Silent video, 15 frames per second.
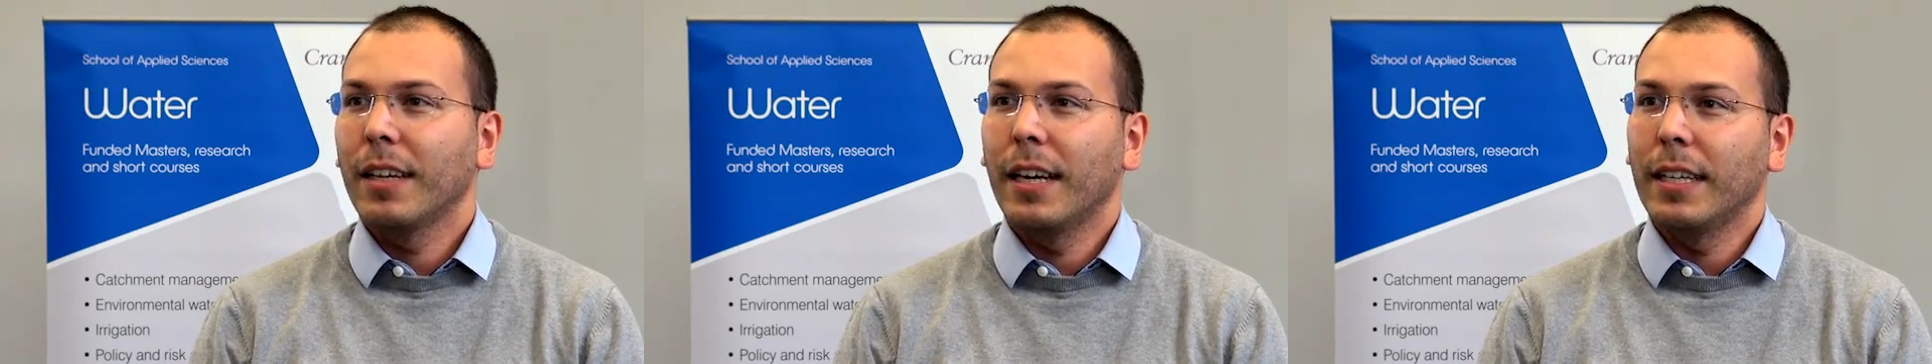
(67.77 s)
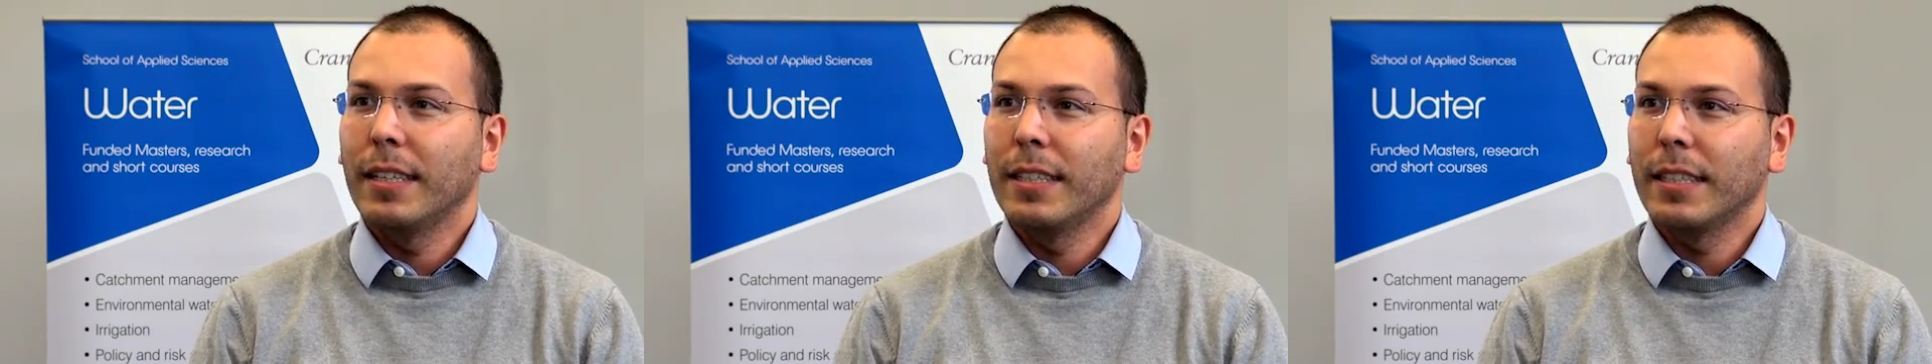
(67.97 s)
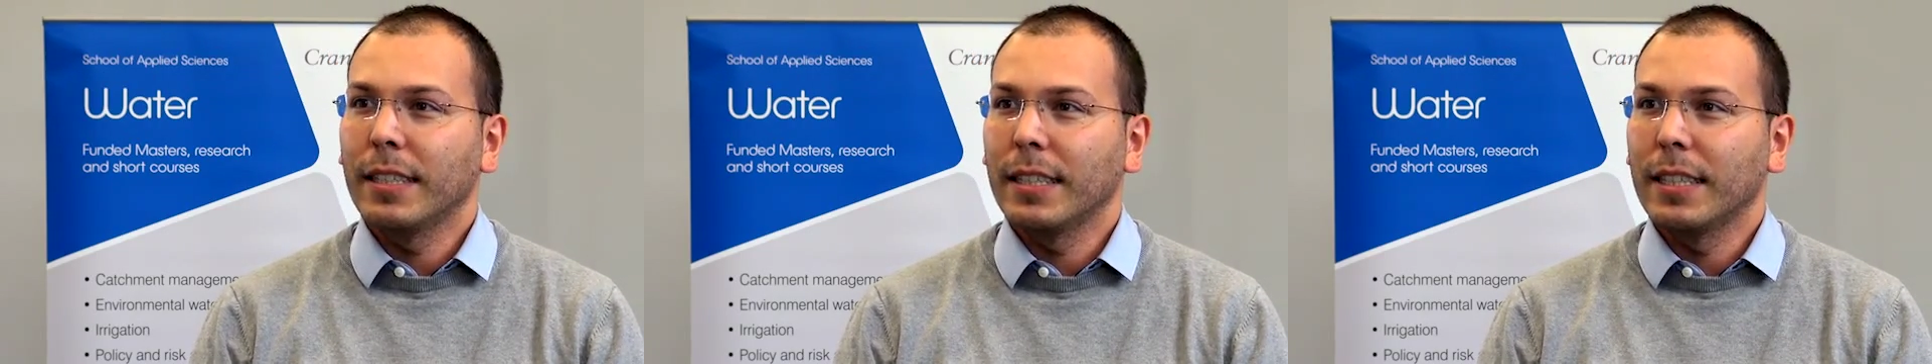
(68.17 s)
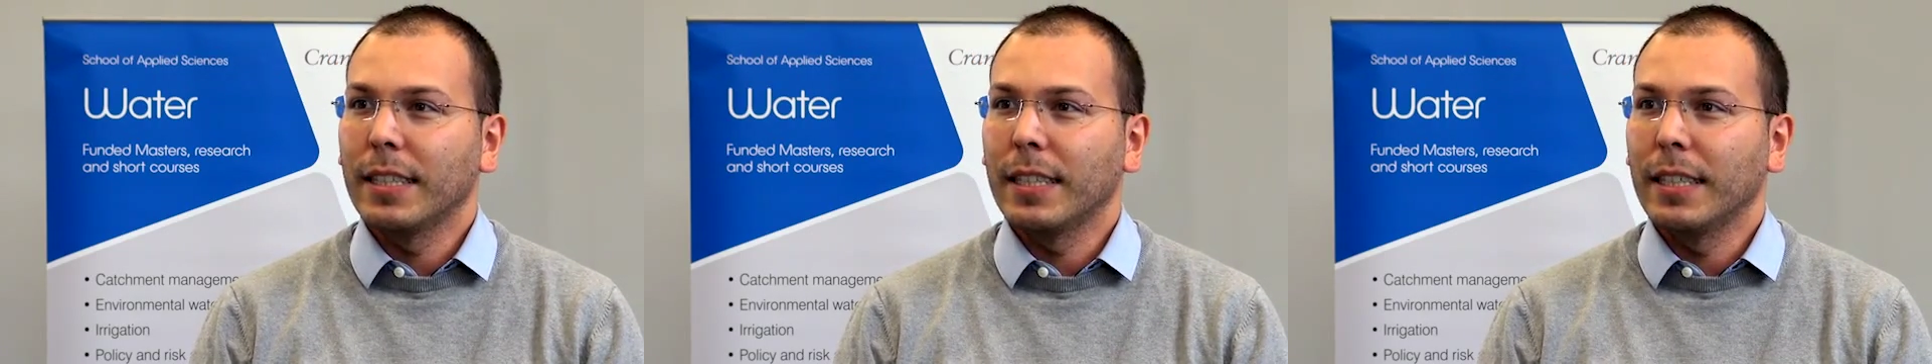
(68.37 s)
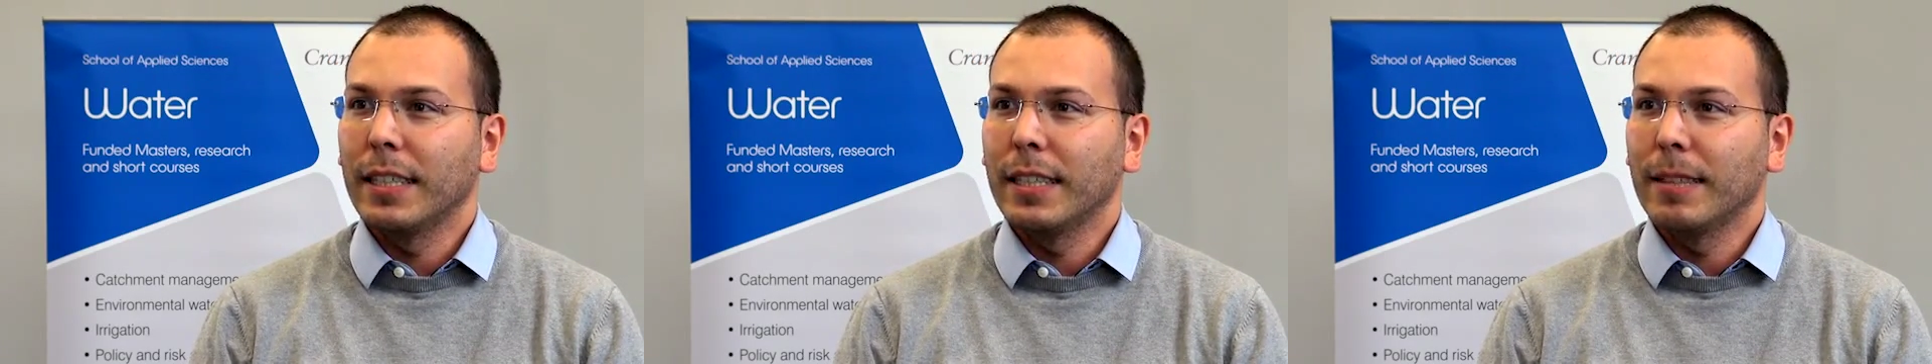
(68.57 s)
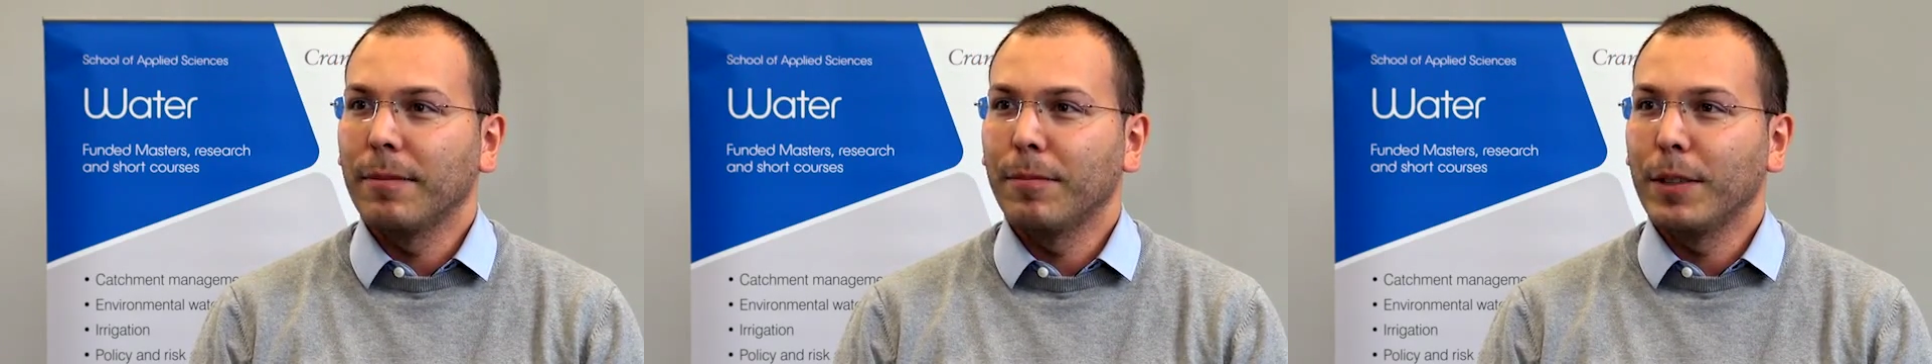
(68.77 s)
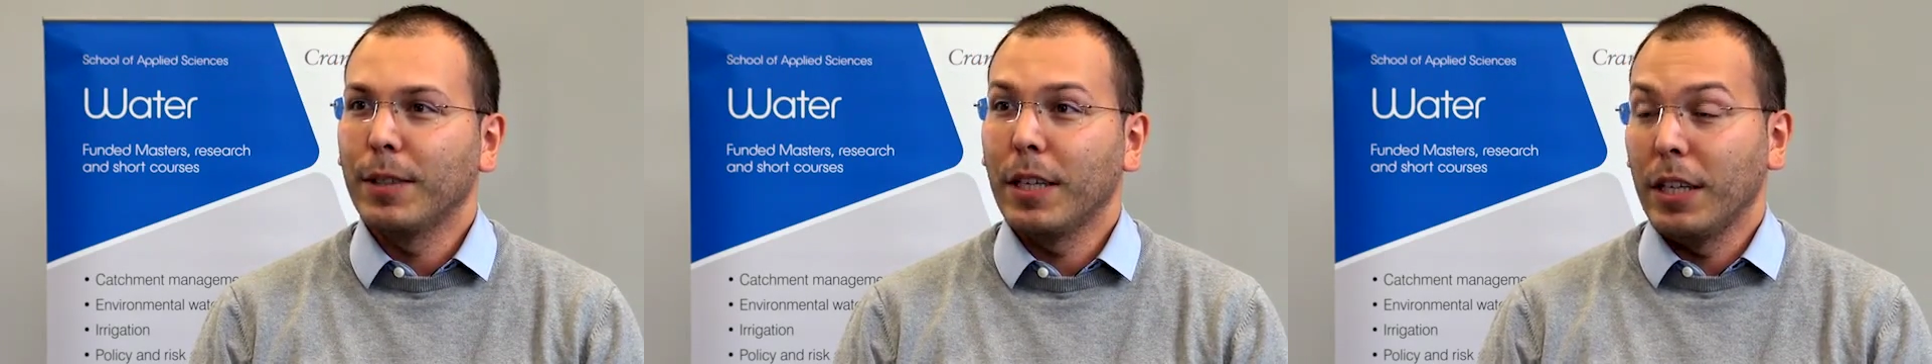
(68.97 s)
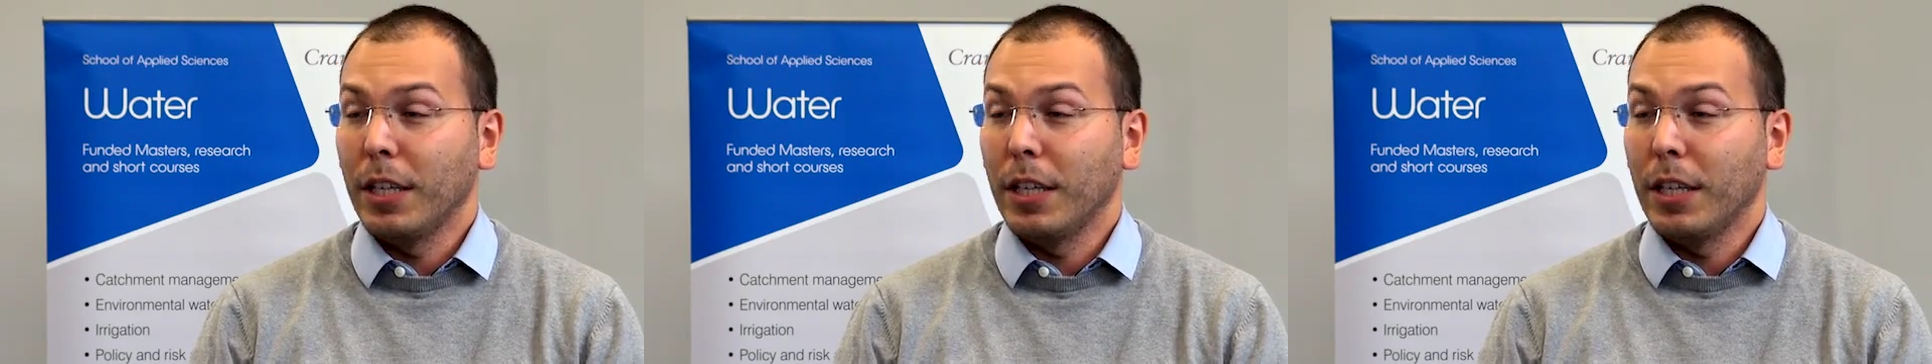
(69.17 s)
and in the